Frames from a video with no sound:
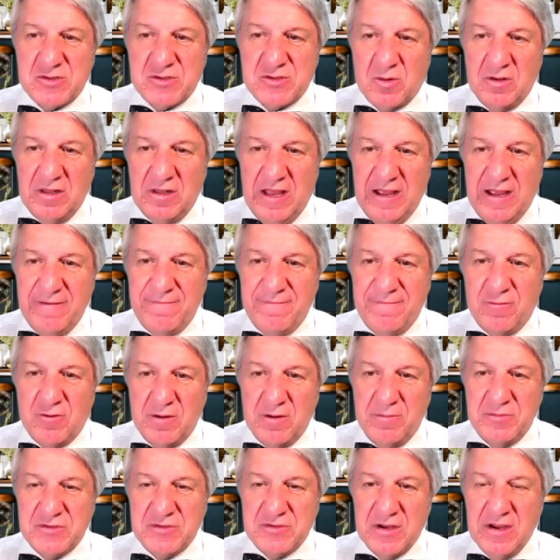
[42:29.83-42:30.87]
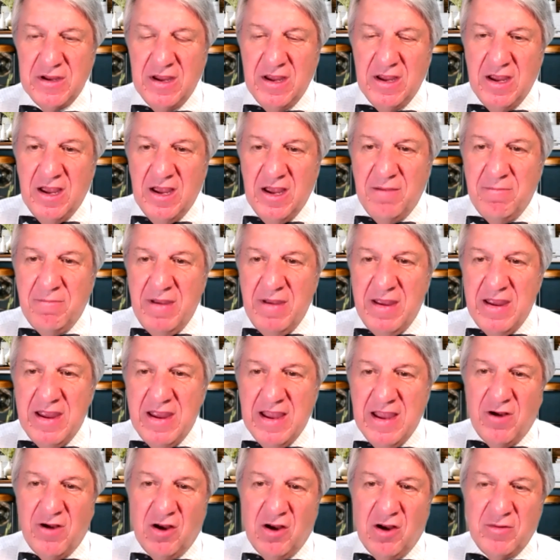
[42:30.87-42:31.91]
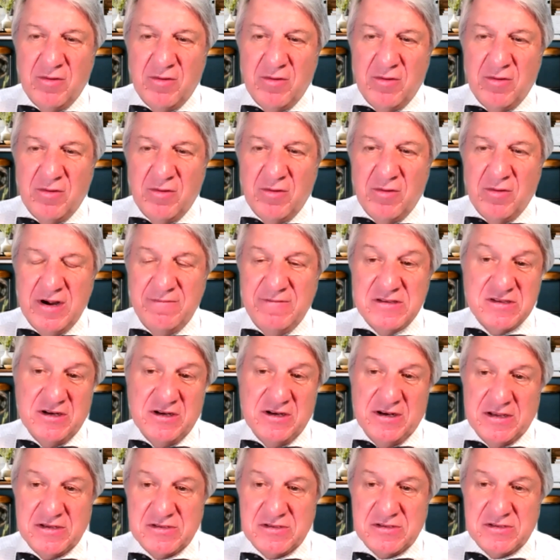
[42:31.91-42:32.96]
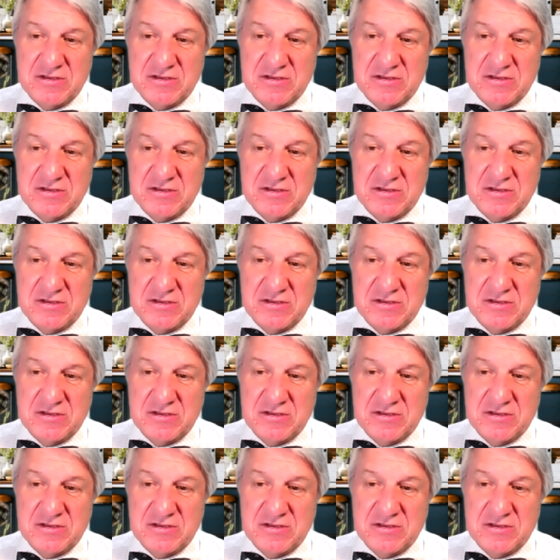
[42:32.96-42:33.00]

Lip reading: or life forms may have already visited us,